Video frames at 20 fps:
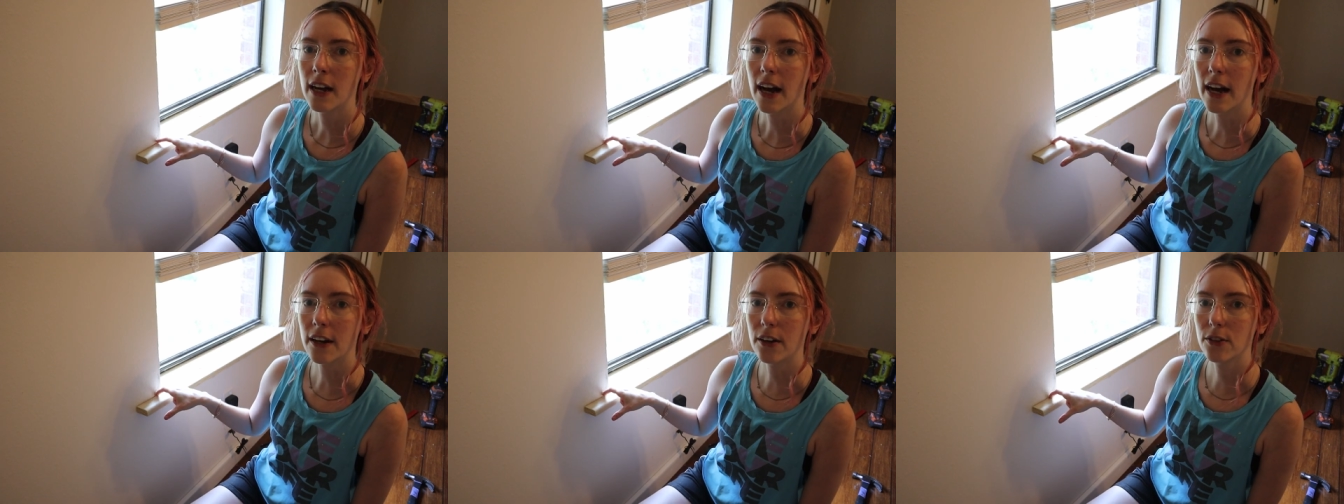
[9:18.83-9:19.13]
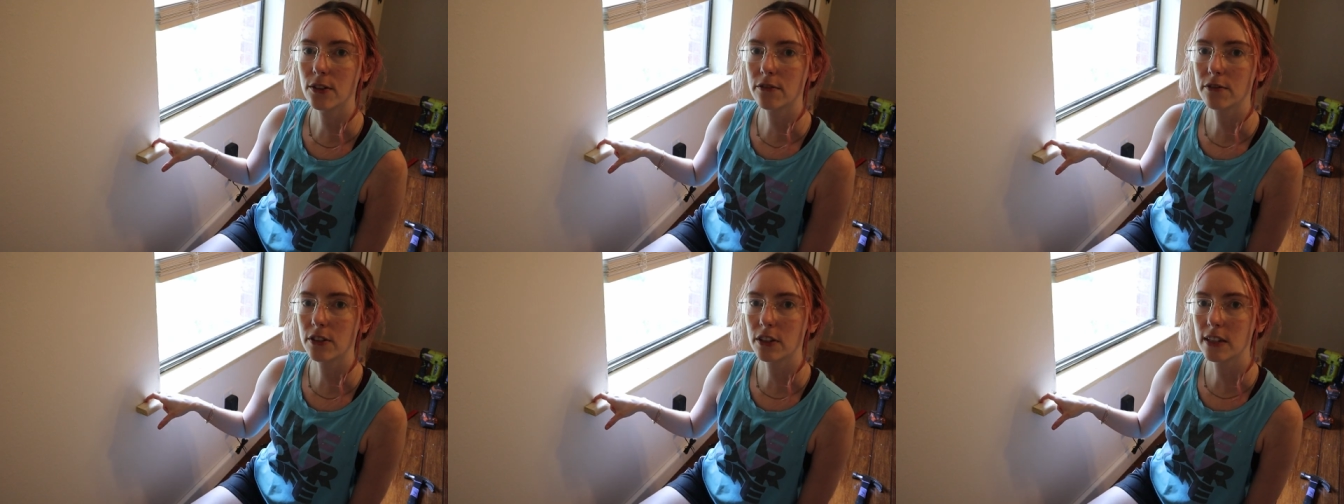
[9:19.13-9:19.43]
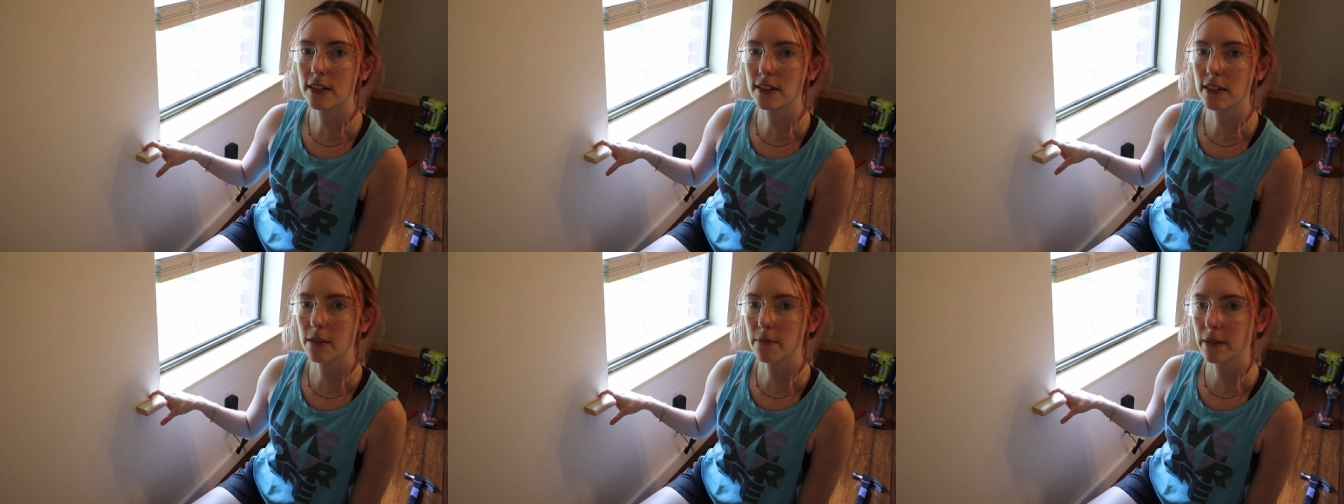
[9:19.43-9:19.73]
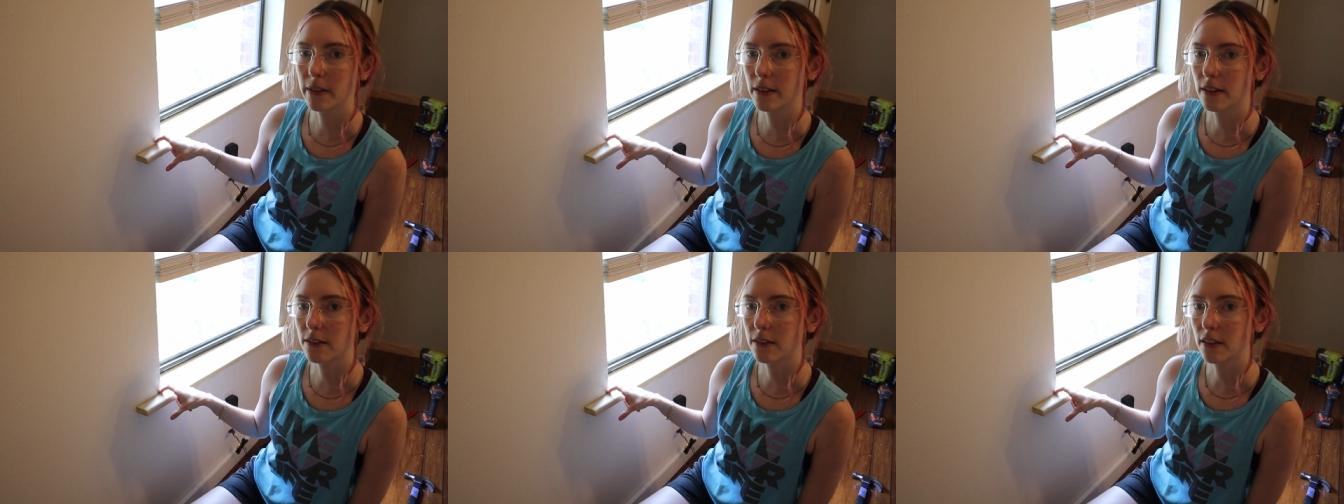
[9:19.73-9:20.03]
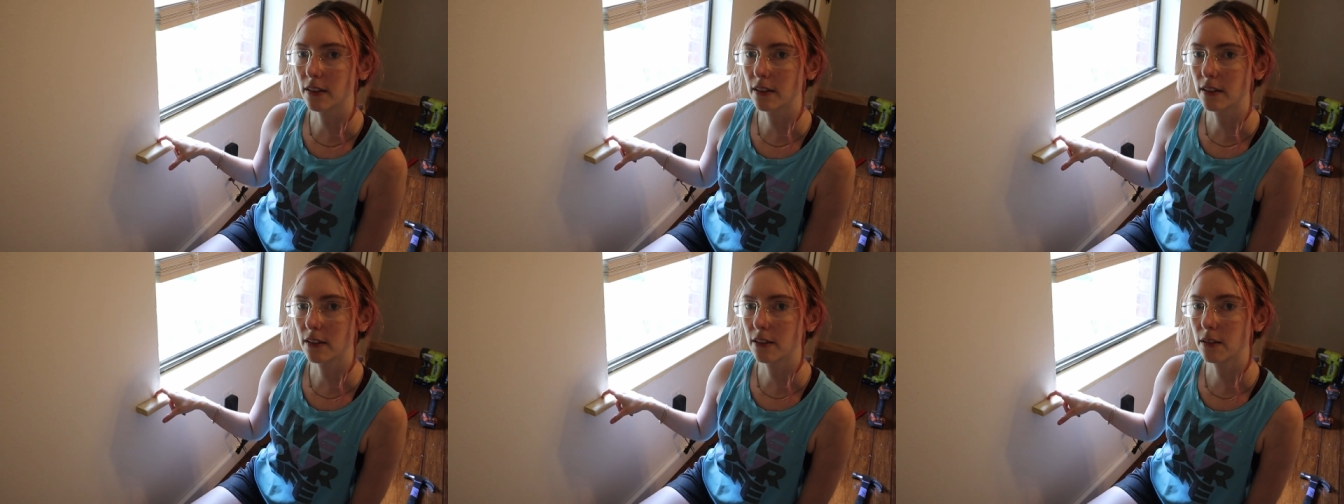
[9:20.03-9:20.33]
I don't know if you can see, but
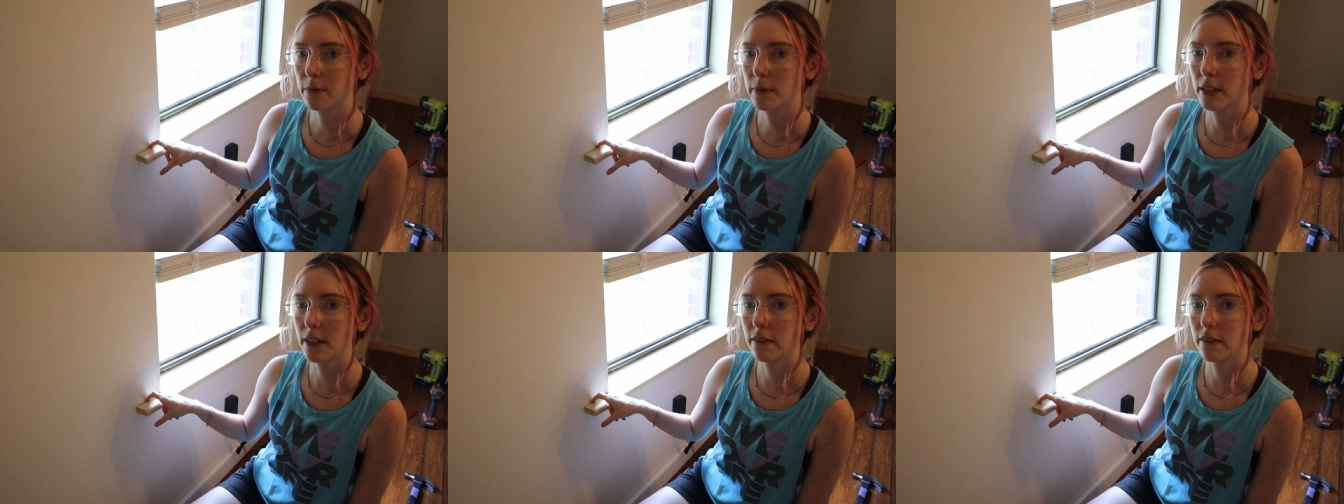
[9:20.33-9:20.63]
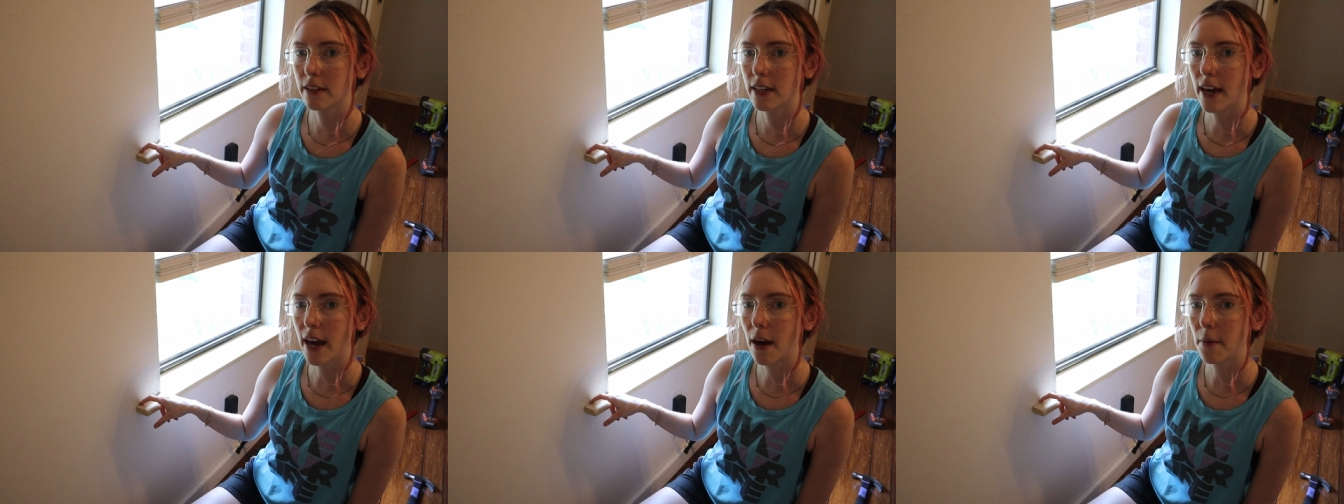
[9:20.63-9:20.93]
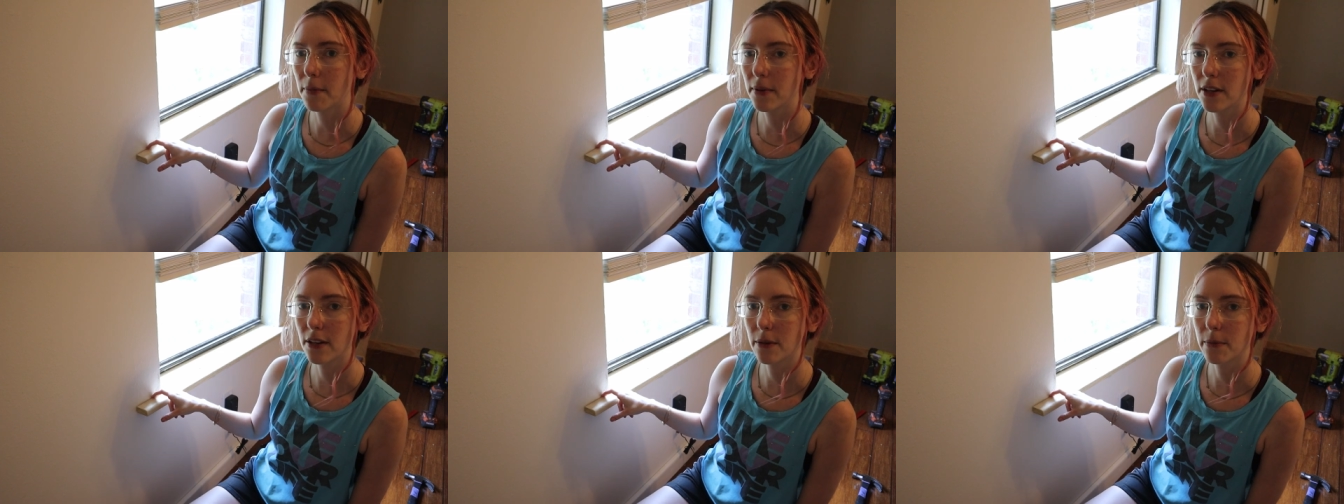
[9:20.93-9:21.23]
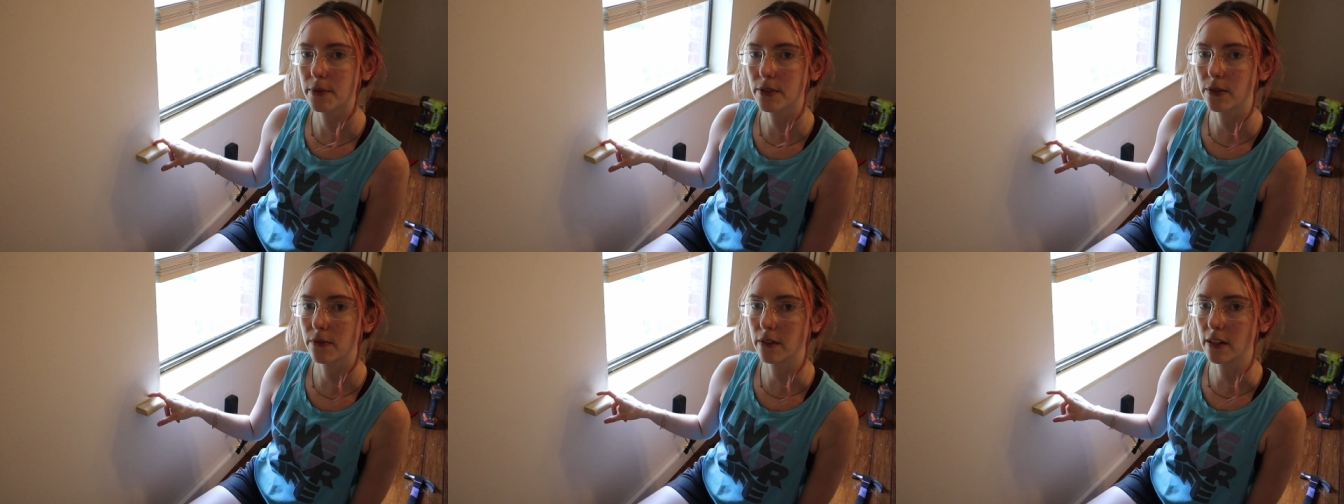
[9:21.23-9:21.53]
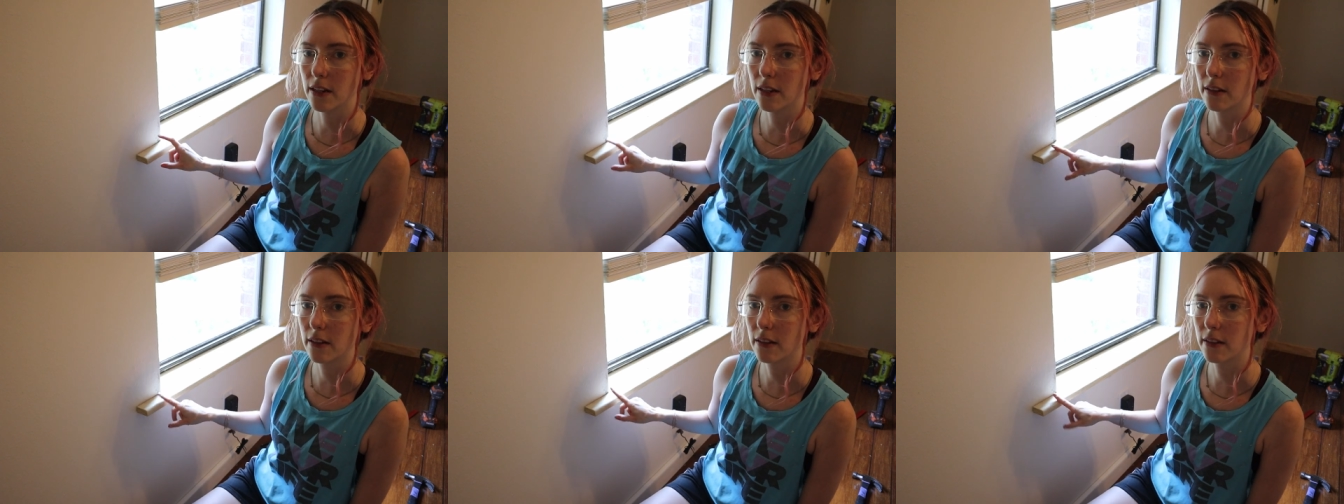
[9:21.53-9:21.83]
there's a little bit of a gap here
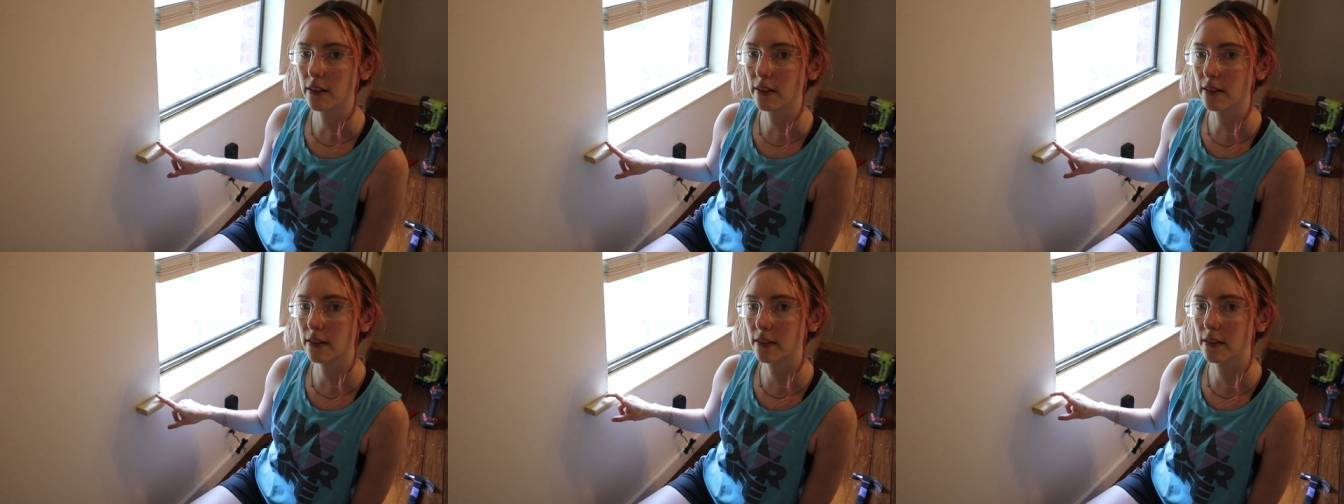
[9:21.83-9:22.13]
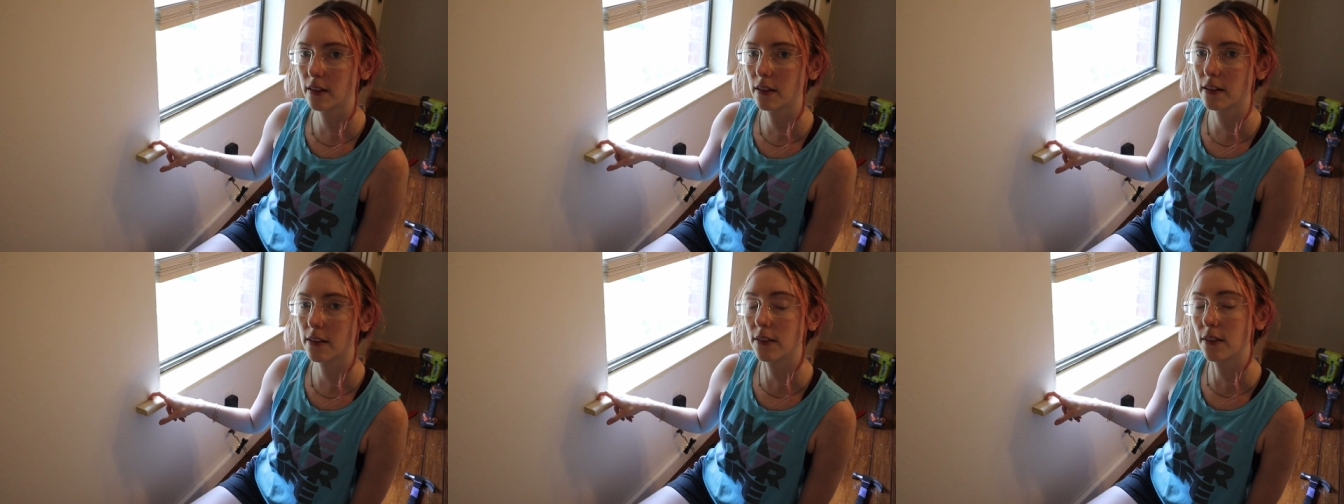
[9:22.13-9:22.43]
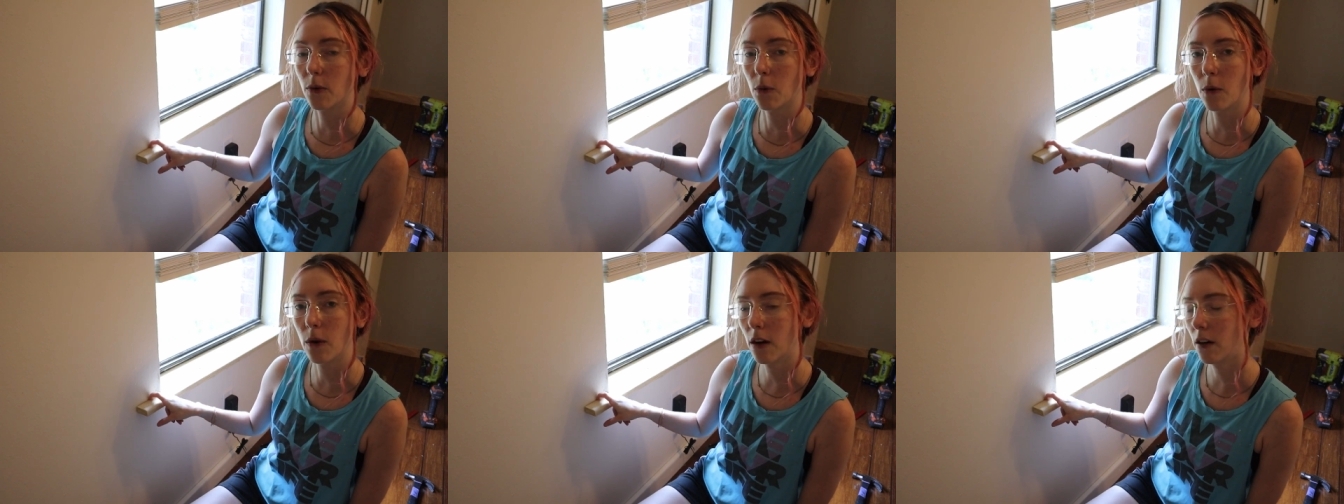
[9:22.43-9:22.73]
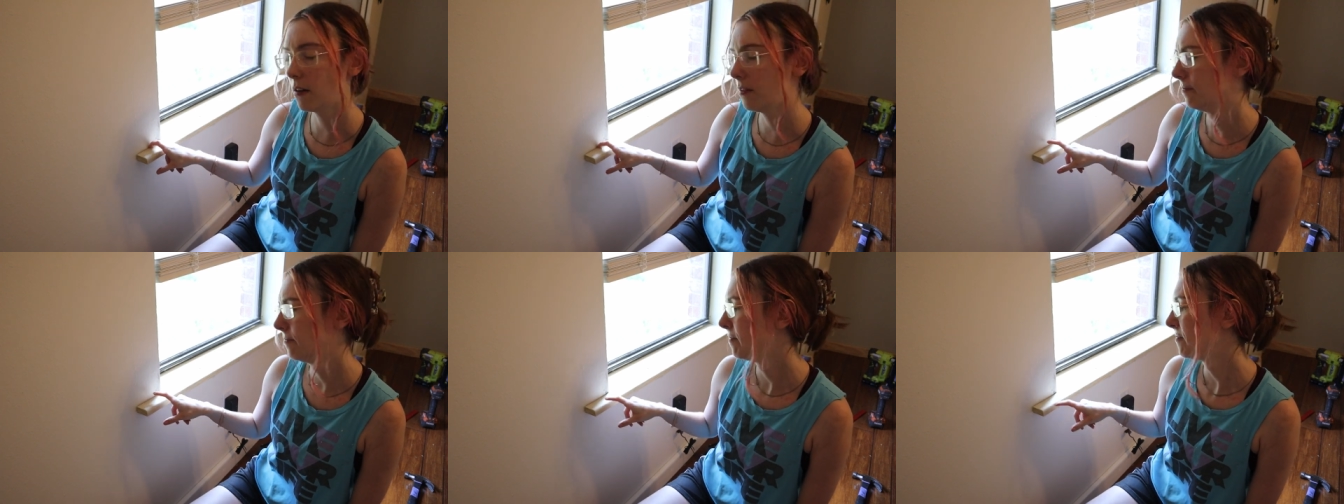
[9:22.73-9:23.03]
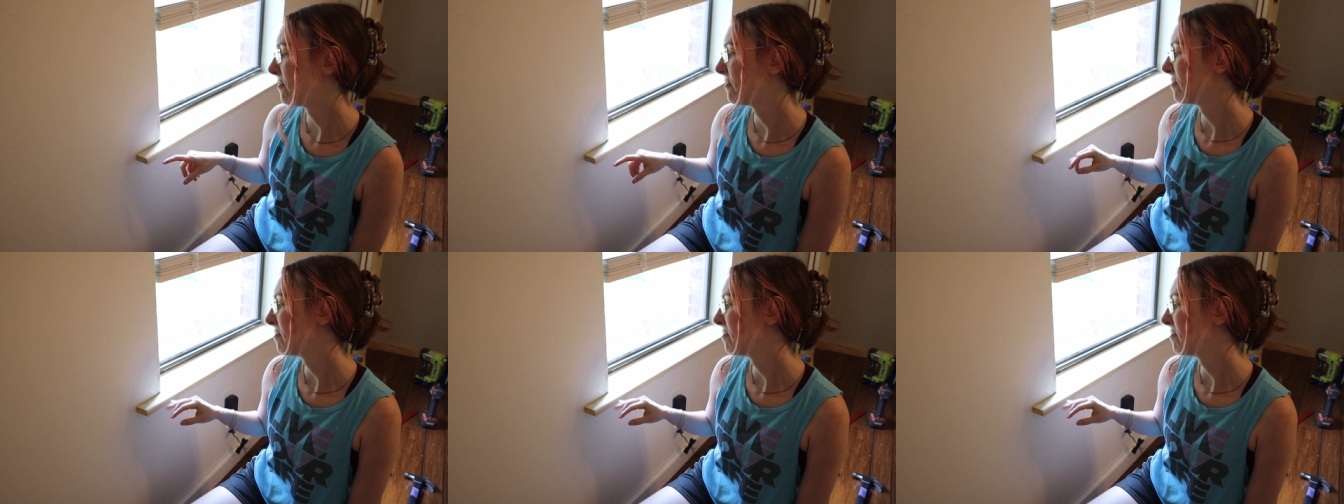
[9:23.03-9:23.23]
between the sill and the wall.